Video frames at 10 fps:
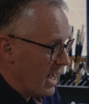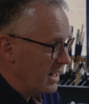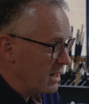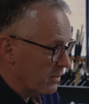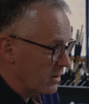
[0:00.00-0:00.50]

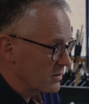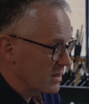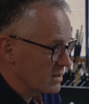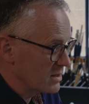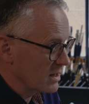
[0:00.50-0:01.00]
any
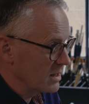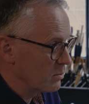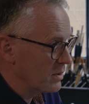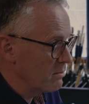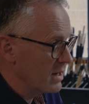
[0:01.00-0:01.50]
process in
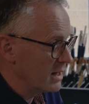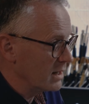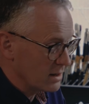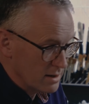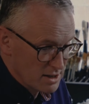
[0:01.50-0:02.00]

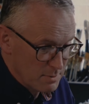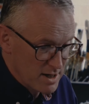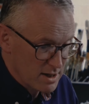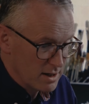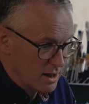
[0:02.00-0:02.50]
printmaking,
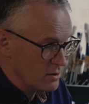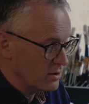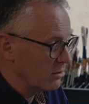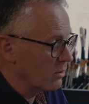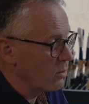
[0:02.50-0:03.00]
especially those
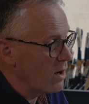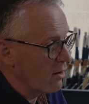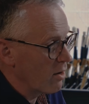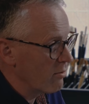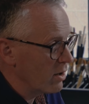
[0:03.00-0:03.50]
that
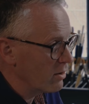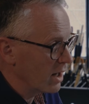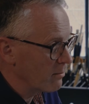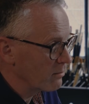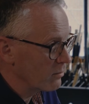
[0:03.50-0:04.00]
require a roller,